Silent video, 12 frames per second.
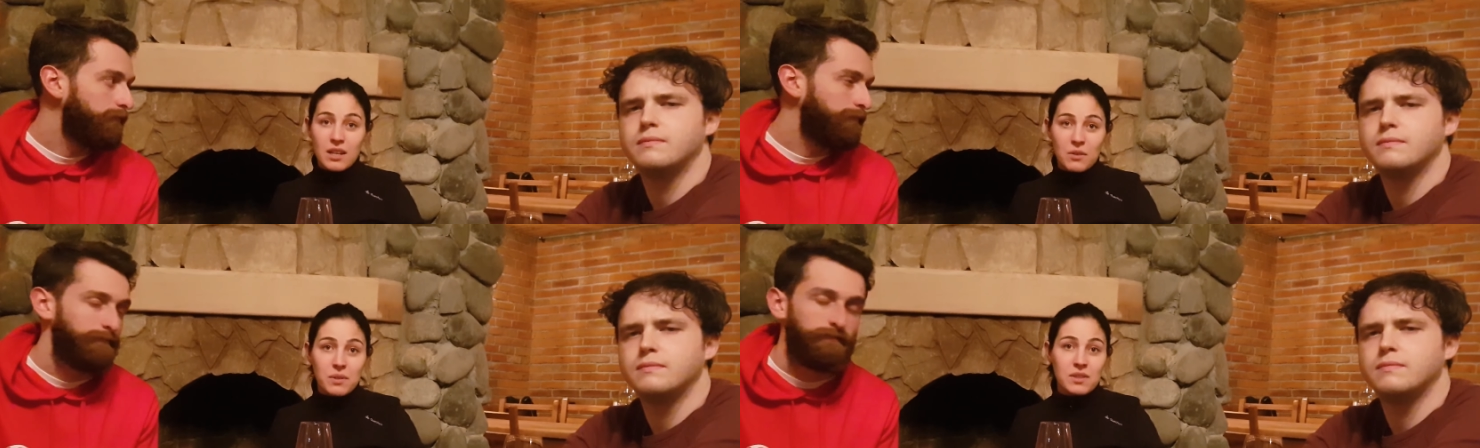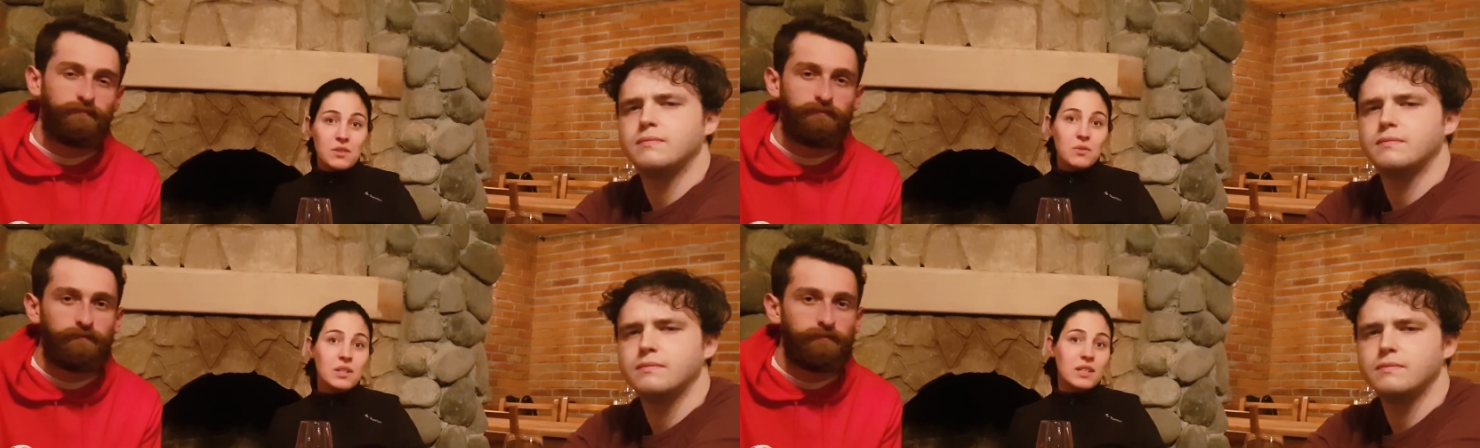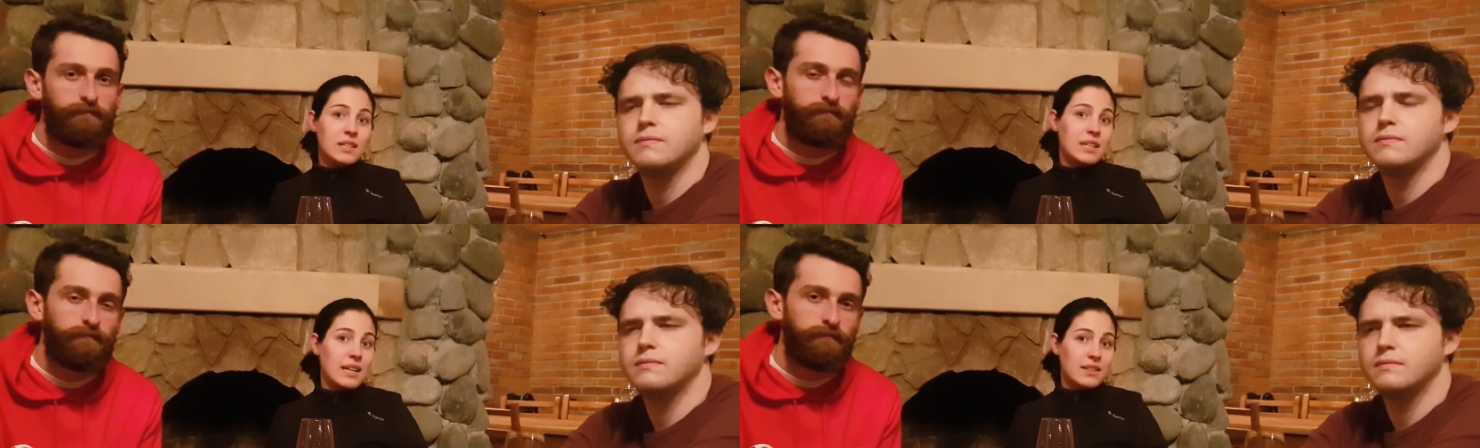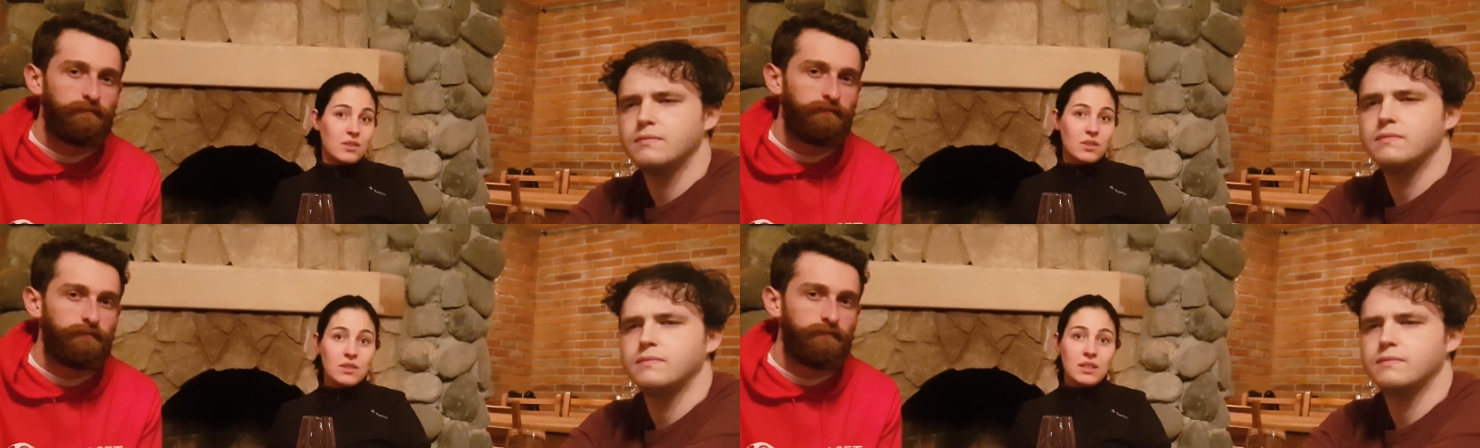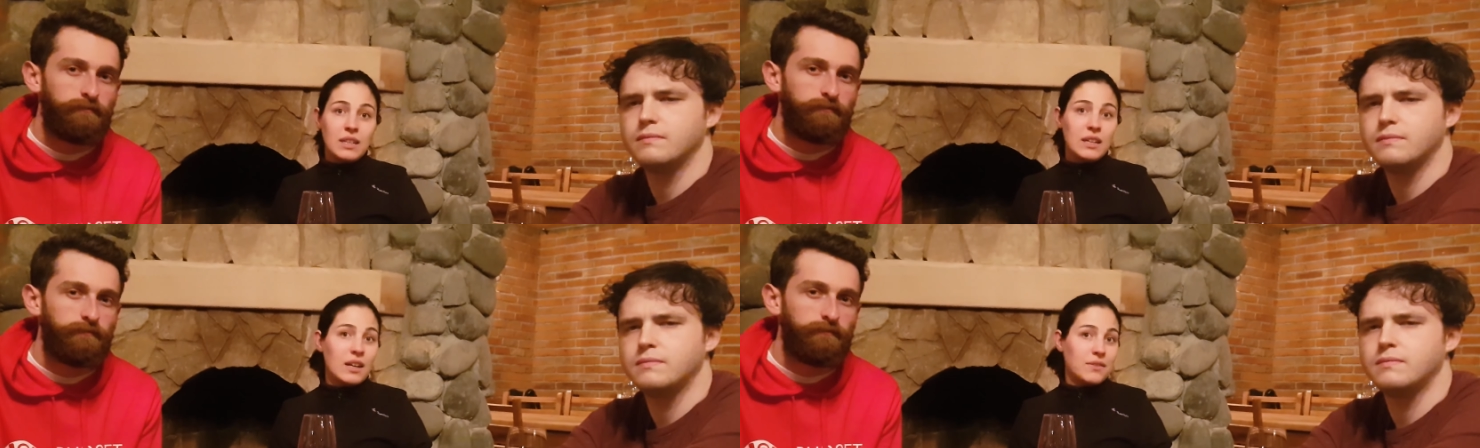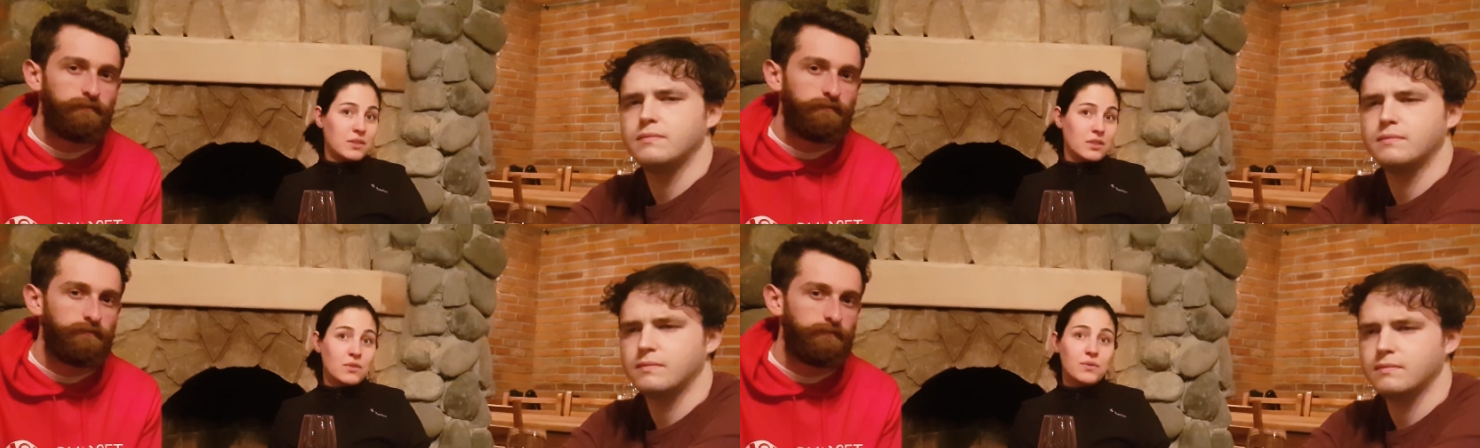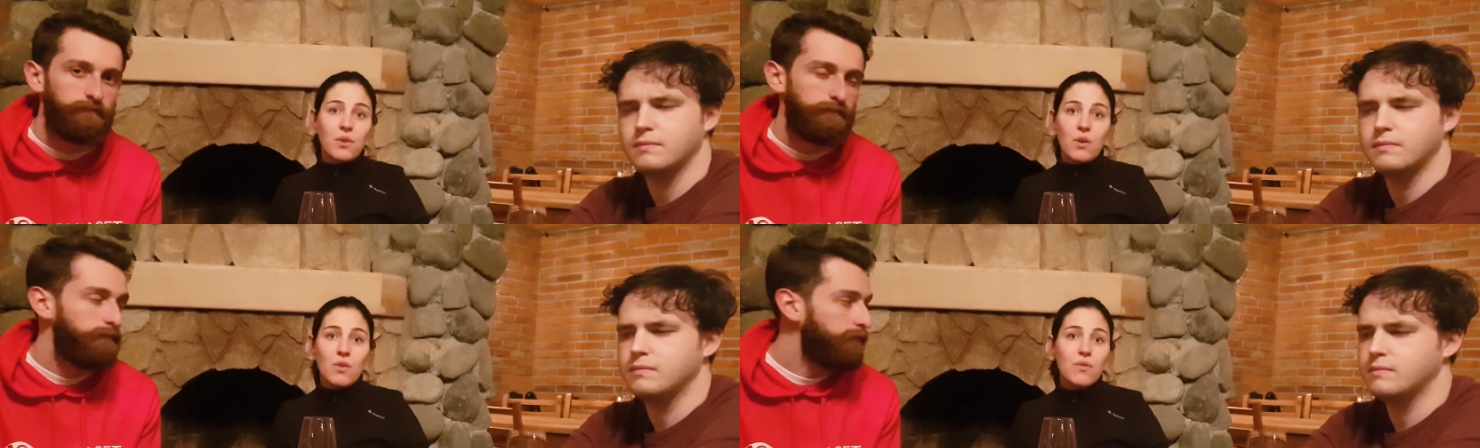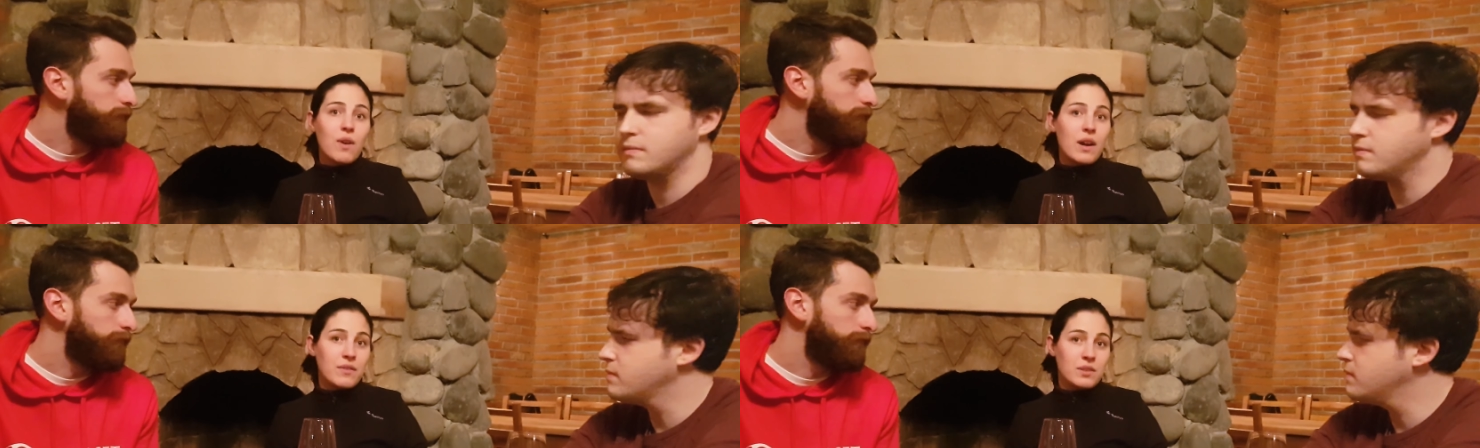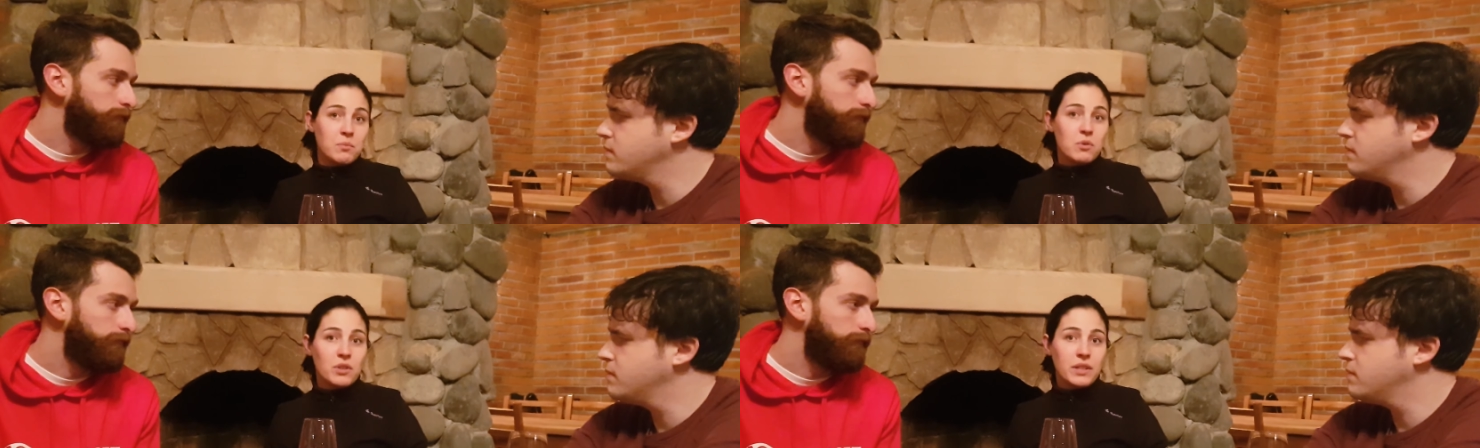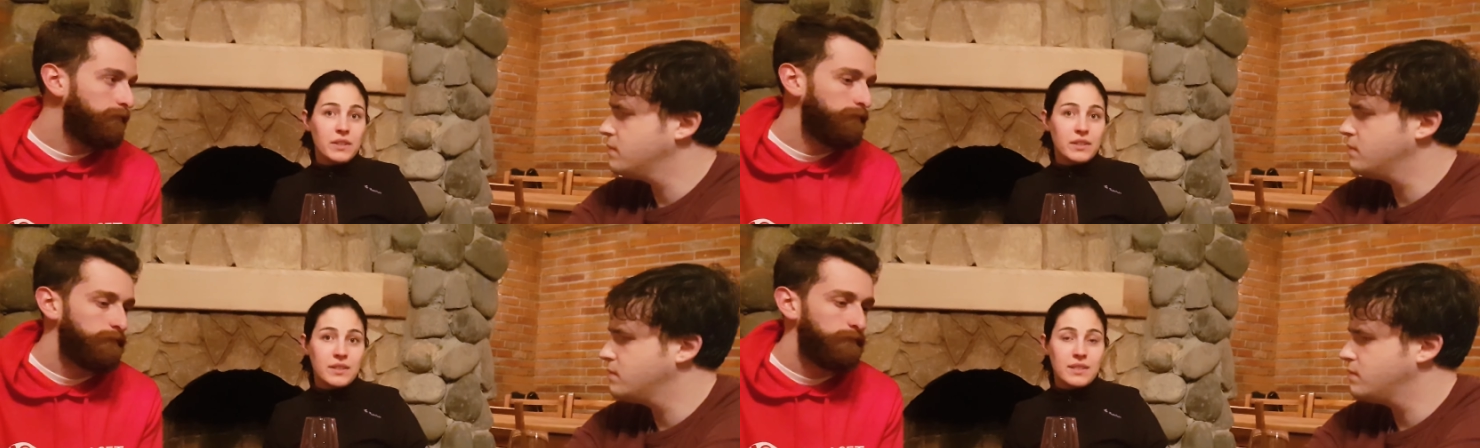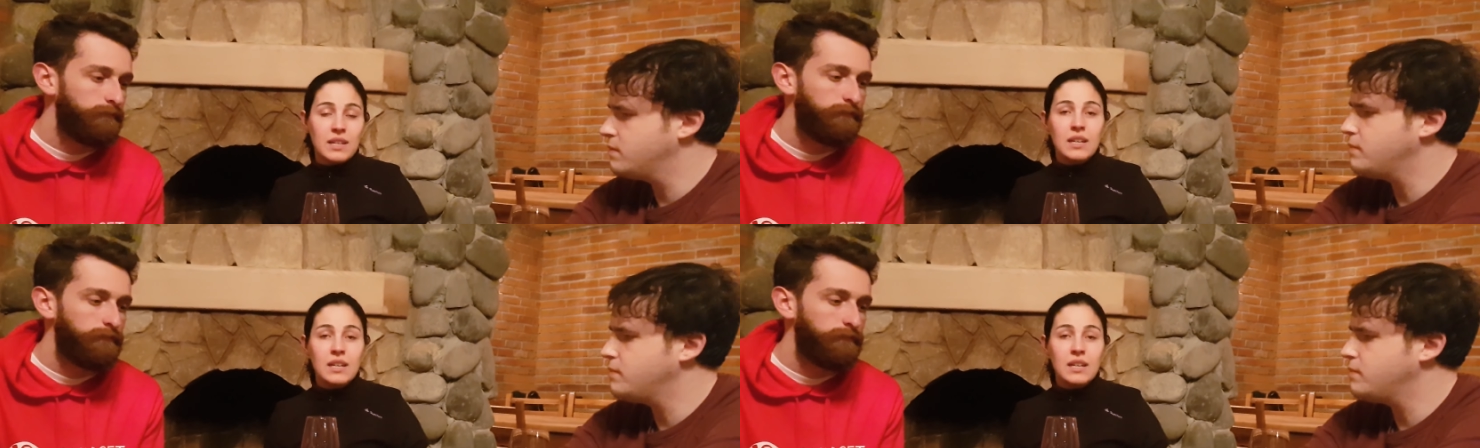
Speaker 1: harvest you can get only after 4, 5 and 10 years.